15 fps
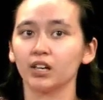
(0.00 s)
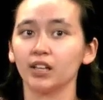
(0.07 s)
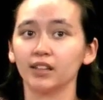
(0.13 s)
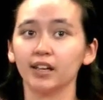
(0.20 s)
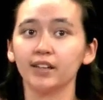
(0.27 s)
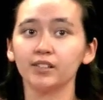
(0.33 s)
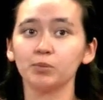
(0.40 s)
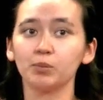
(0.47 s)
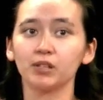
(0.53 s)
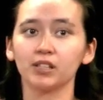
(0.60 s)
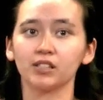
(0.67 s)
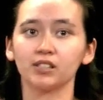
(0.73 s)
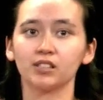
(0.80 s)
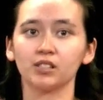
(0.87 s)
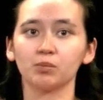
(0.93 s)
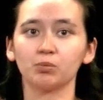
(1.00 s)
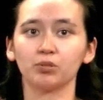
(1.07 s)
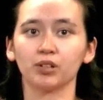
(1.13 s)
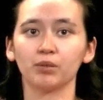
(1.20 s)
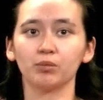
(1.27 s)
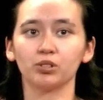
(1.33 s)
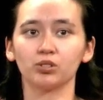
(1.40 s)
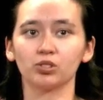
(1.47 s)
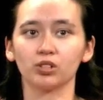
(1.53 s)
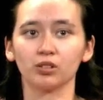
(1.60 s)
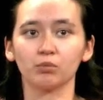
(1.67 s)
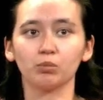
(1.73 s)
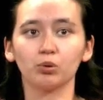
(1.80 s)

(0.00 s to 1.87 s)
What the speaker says: And that is because these parameters are